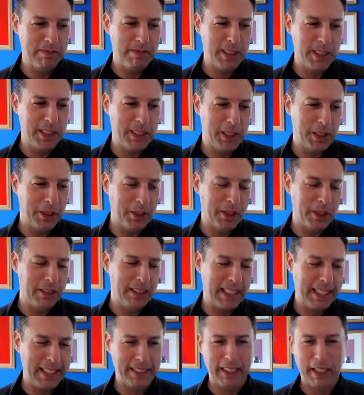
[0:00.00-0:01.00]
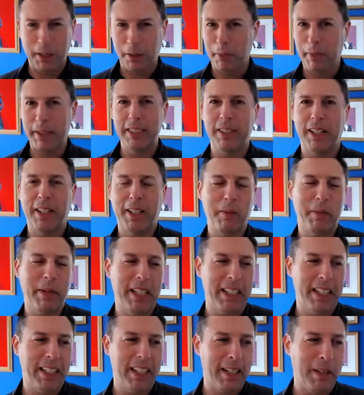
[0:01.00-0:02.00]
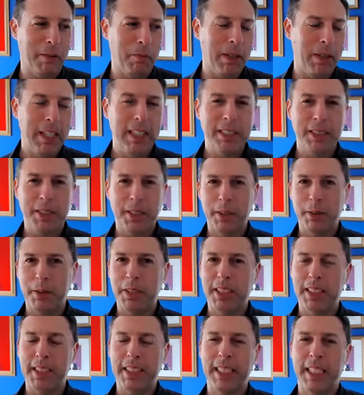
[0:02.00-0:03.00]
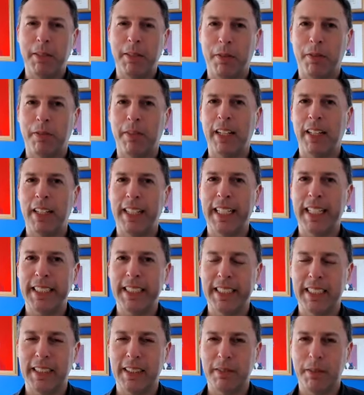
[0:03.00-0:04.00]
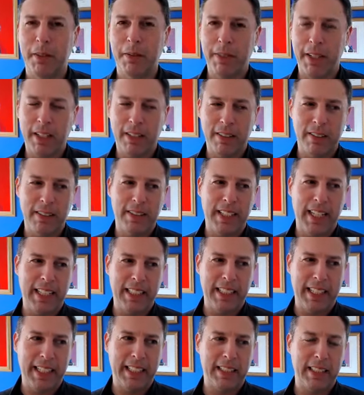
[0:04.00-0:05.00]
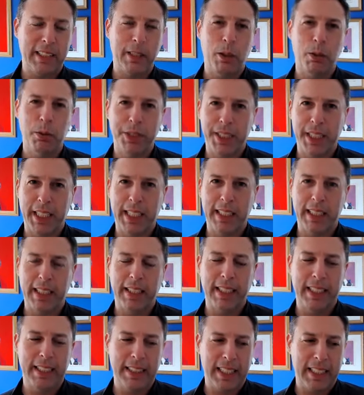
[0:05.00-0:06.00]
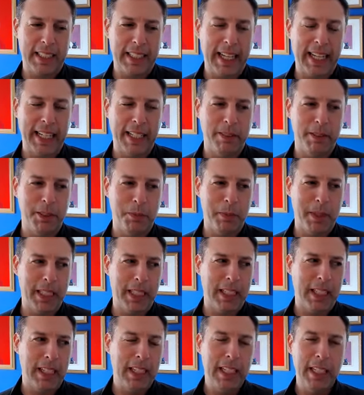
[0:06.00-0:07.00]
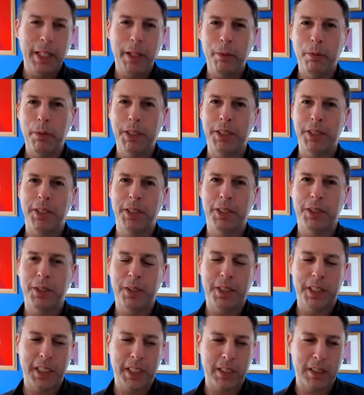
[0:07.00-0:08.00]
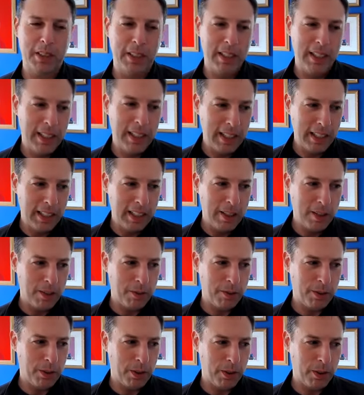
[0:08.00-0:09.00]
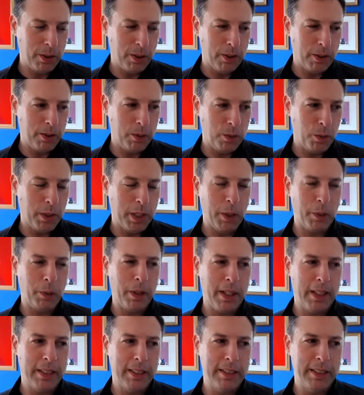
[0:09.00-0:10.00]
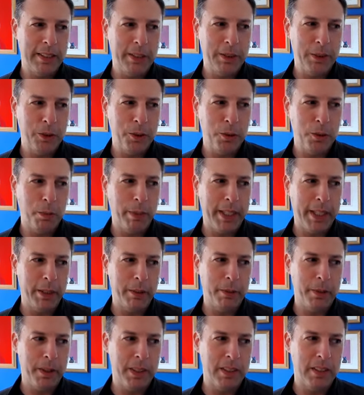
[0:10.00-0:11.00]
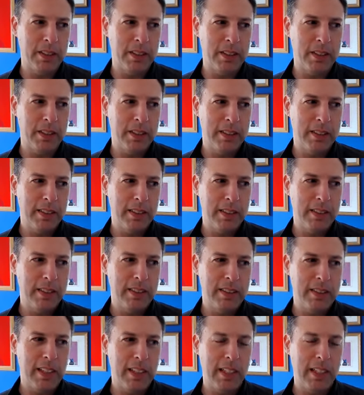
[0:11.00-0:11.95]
So I don't mind talking about it. So there was this need for validation. We found that like the coaching and the things like that, it wasn't just searching for what I wanted to do, but it was to